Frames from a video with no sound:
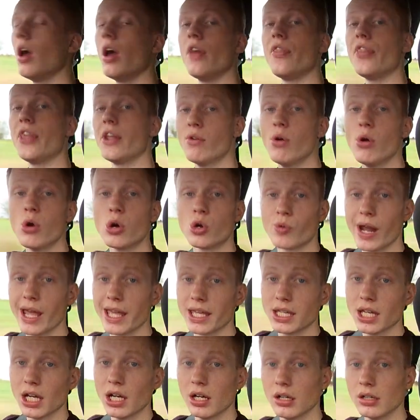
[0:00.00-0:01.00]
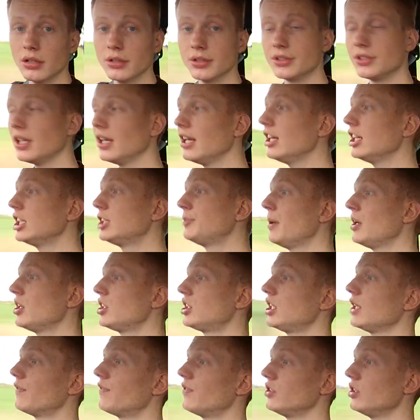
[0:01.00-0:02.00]
They're all great cars,
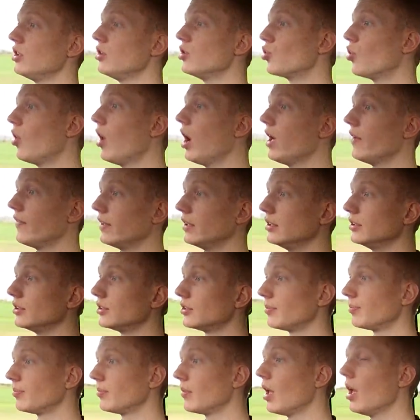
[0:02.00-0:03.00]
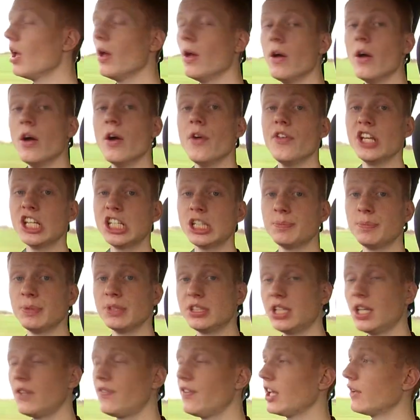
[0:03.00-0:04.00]
especially for new drivers. This
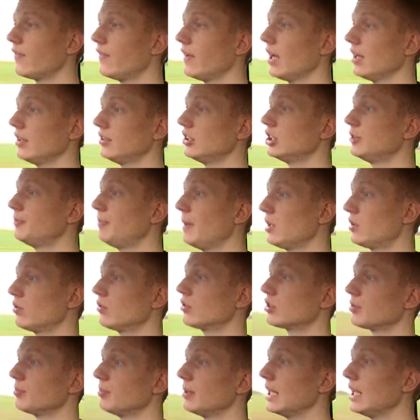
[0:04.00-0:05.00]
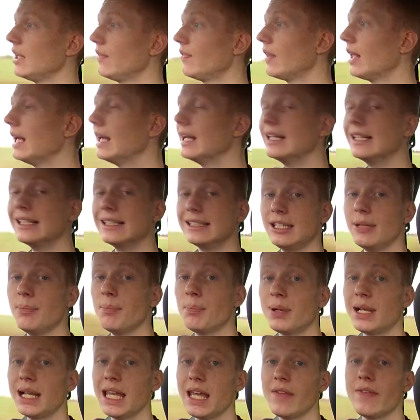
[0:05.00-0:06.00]
specific Fiesta is special to me,
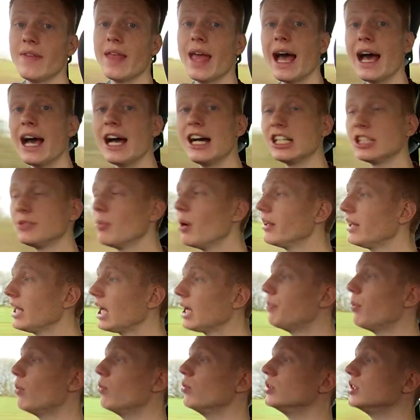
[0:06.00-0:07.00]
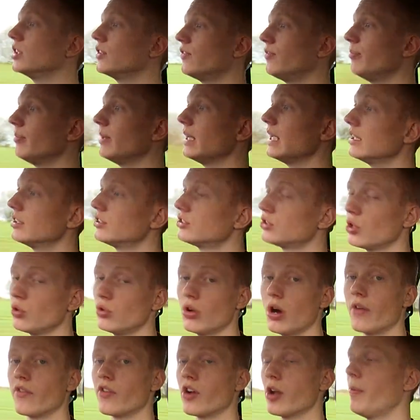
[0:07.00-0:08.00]
simply as my dad bought it for me soon
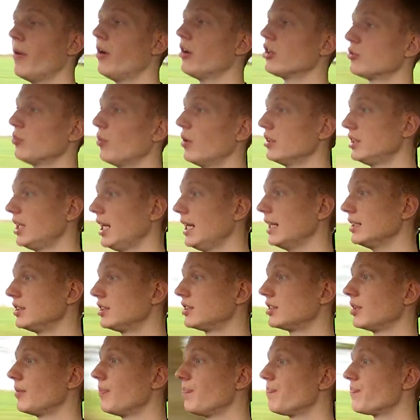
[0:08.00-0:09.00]
after I passed my test.